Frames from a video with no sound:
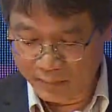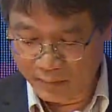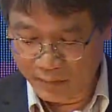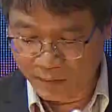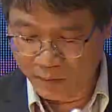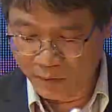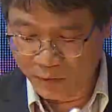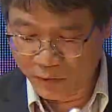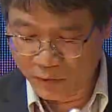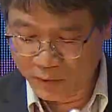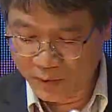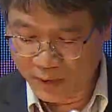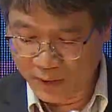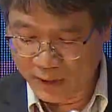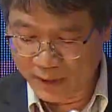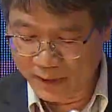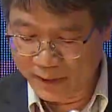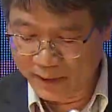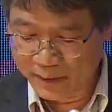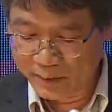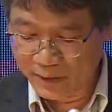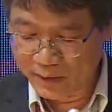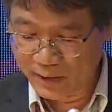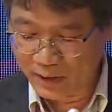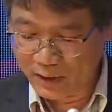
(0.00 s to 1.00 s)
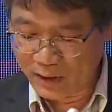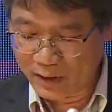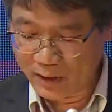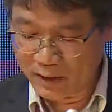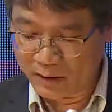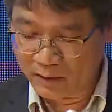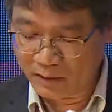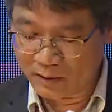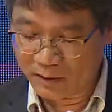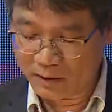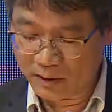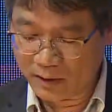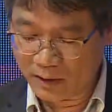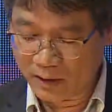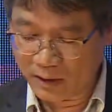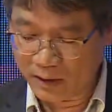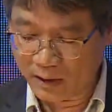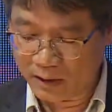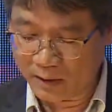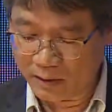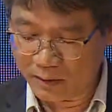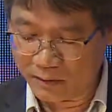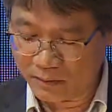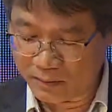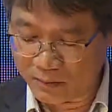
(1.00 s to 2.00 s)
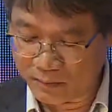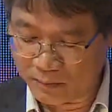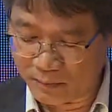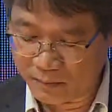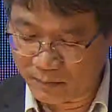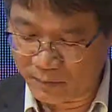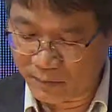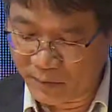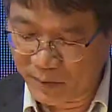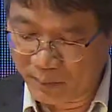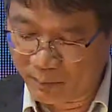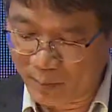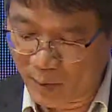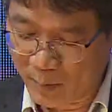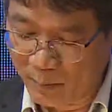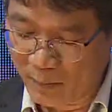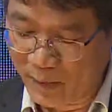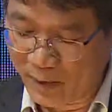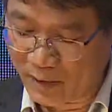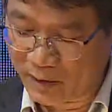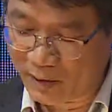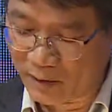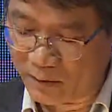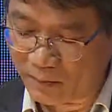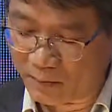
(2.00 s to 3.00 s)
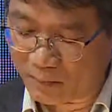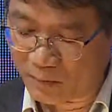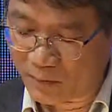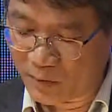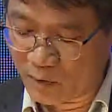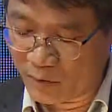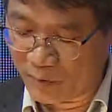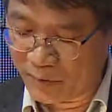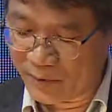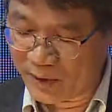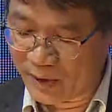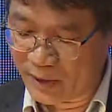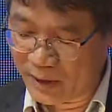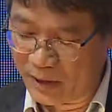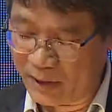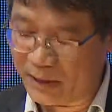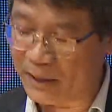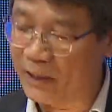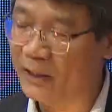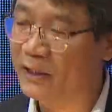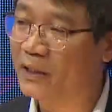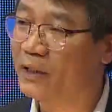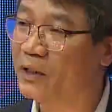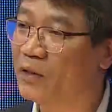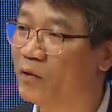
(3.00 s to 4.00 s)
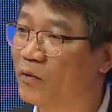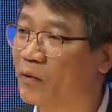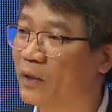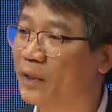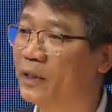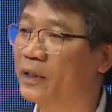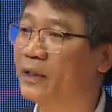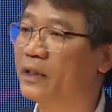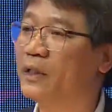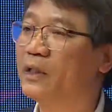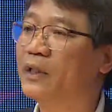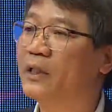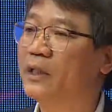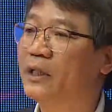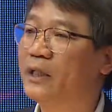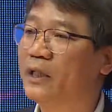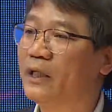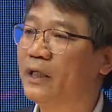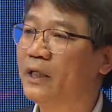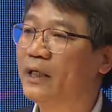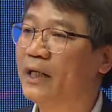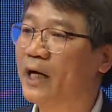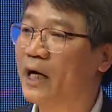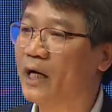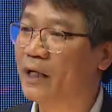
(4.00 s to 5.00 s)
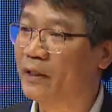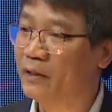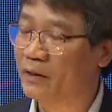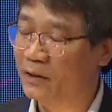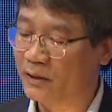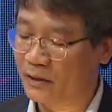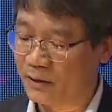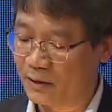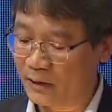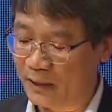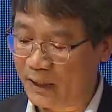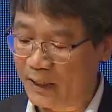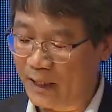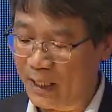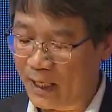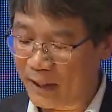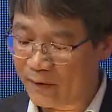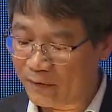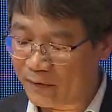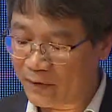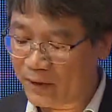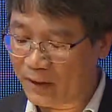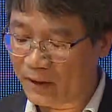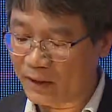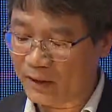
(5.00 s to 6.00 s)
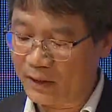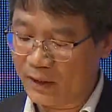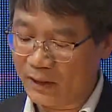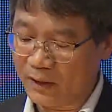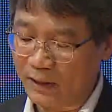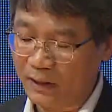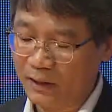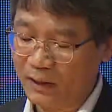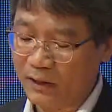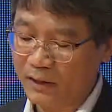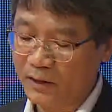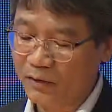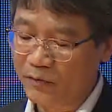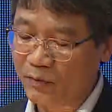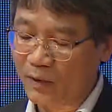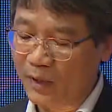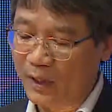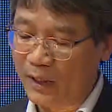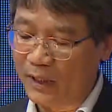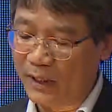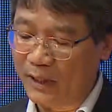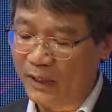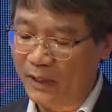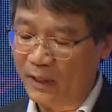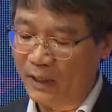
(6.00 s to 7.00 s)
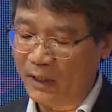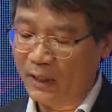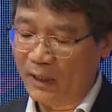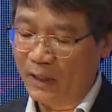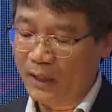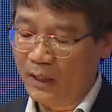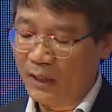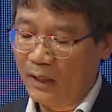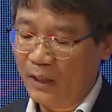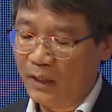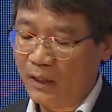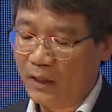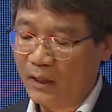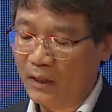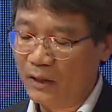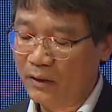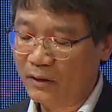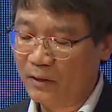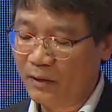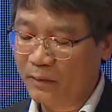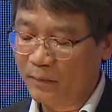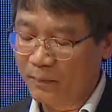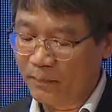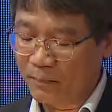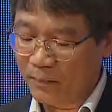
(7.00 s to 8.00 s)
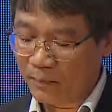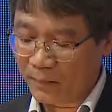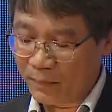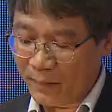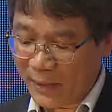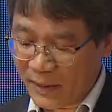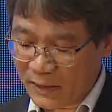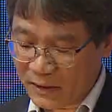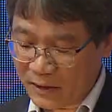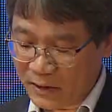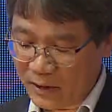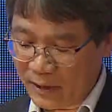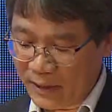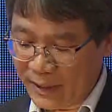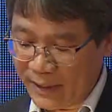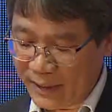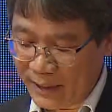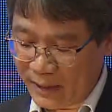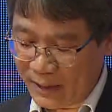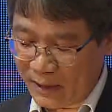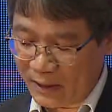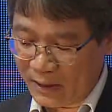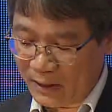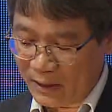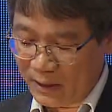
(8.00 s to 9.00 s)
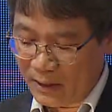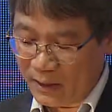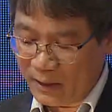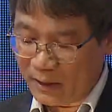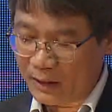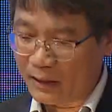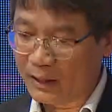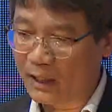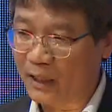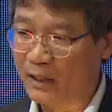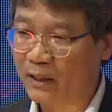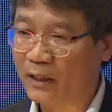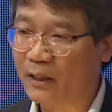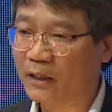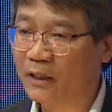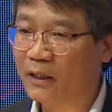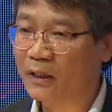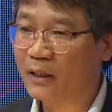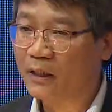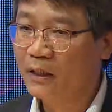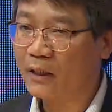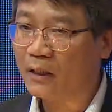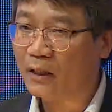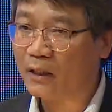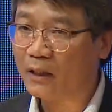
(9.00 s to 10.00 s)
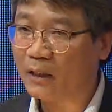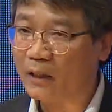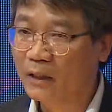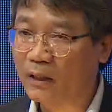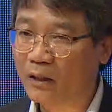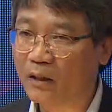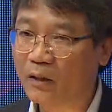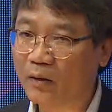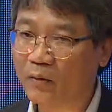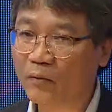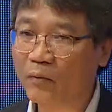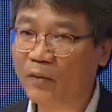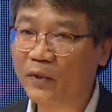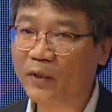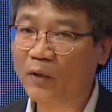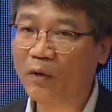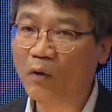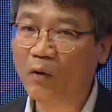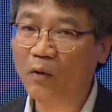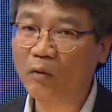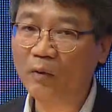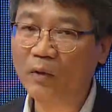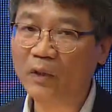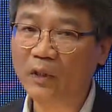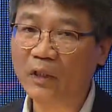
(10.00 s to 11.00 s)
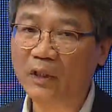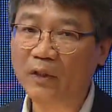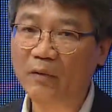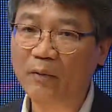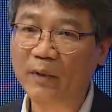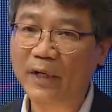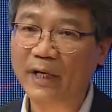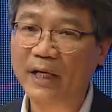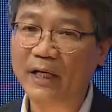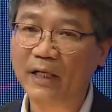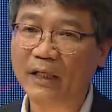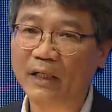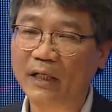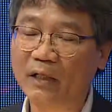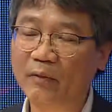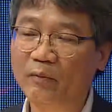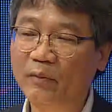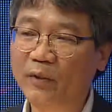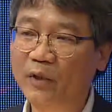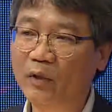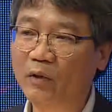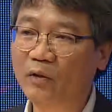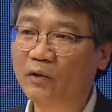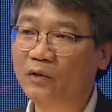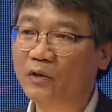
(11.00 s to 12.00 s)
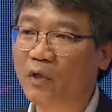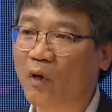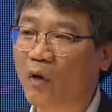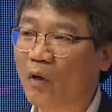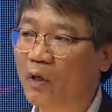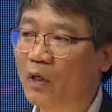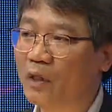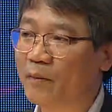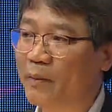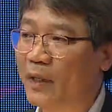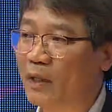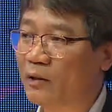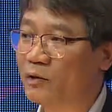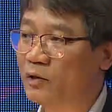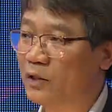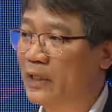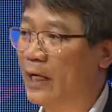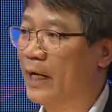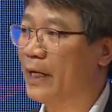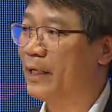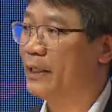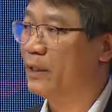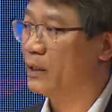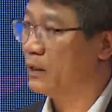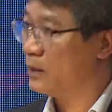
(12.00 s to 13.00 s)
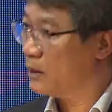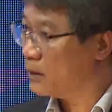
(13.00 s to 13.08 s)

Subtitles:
Australia, New Zealand, Republic of Korea, EU, and others. And I think that it is really the matter here that we all agree and we all talk about China